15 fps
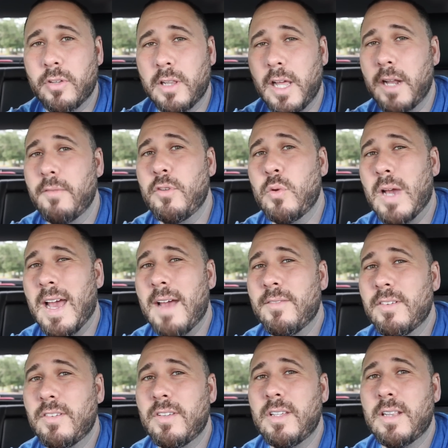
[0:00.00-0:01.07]
A lot of you
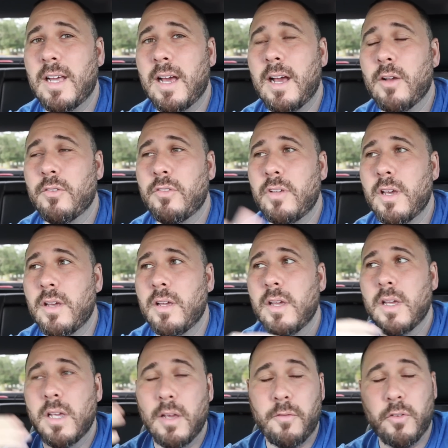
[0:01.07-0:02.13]
haven't seen that house yet.
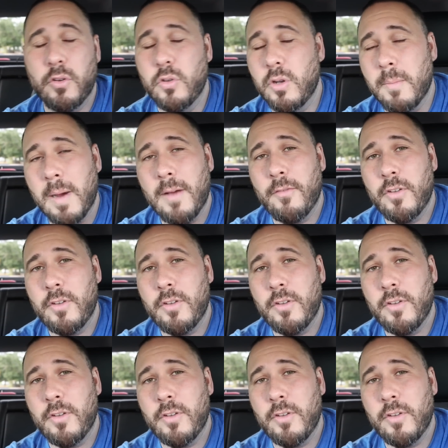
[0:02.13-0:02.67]
If you're new to my